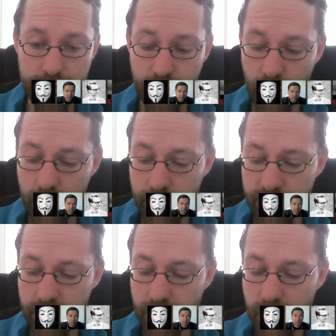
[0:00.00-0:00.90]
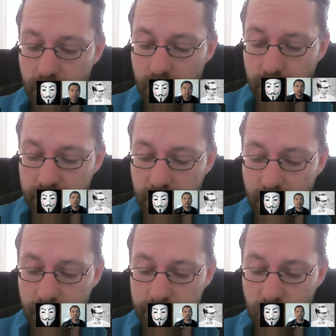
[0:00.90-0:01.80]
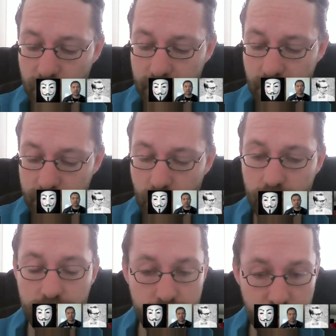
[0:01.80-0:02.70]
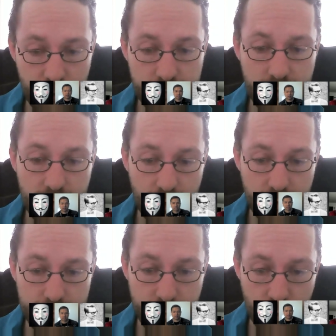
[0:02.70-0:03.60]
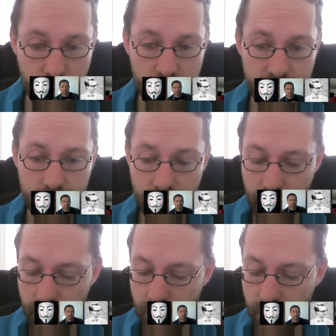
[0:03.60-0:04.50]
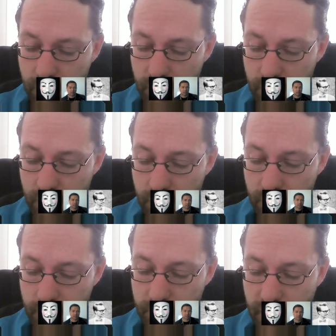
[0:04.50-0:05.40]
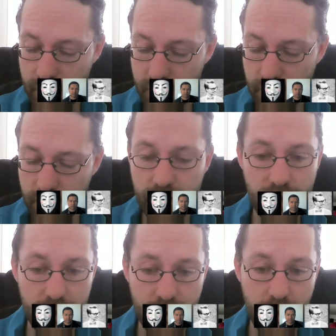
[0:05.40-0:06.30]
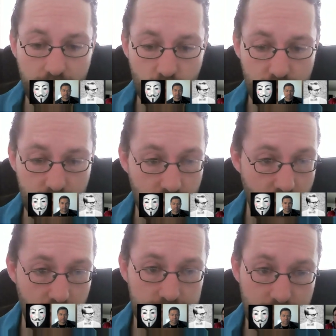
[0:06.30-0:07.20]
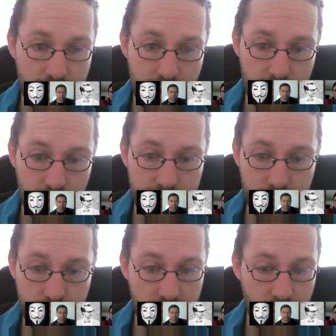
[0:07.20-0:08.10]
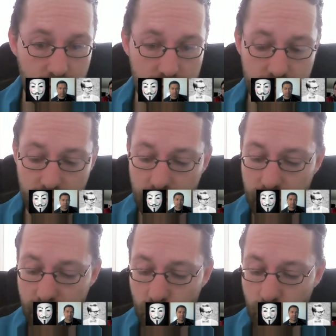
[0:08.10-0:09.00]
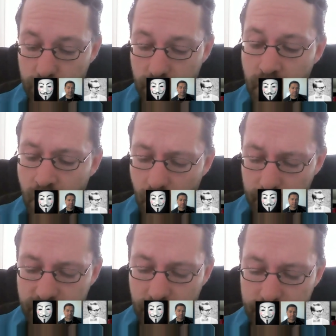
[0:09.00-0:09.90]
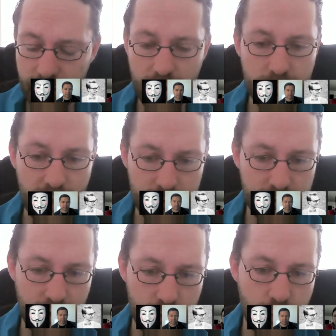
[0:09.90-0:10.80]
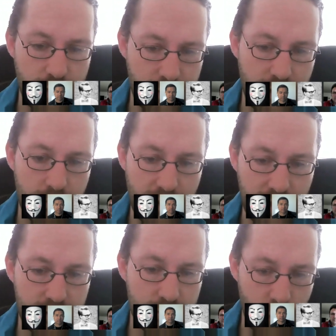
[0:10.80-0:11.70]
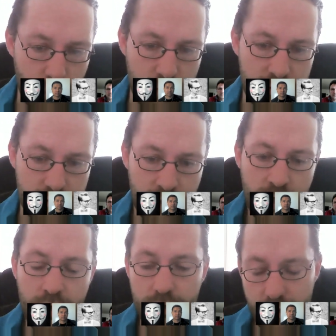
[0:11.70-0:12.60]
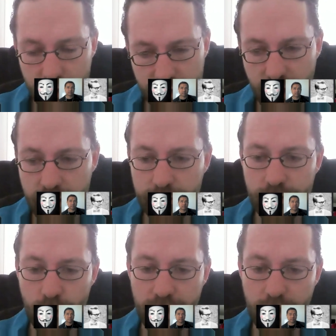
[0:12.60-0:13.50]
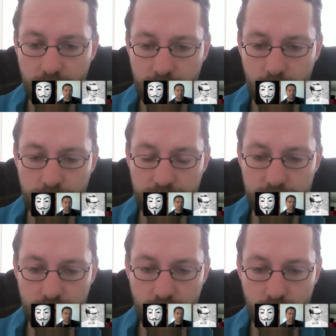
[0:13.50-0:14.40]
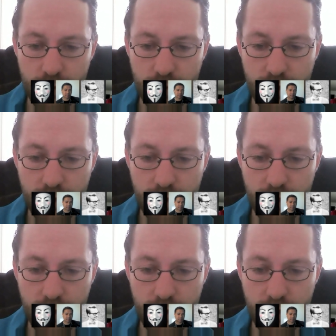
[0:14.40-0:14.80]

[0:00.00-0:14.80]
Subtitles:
forums. At the end of the week, I'm going to post it on the forums, and then I will ask people to start working. I'm testing it myself with him at the moment. At the end of the week, I'm hoping to go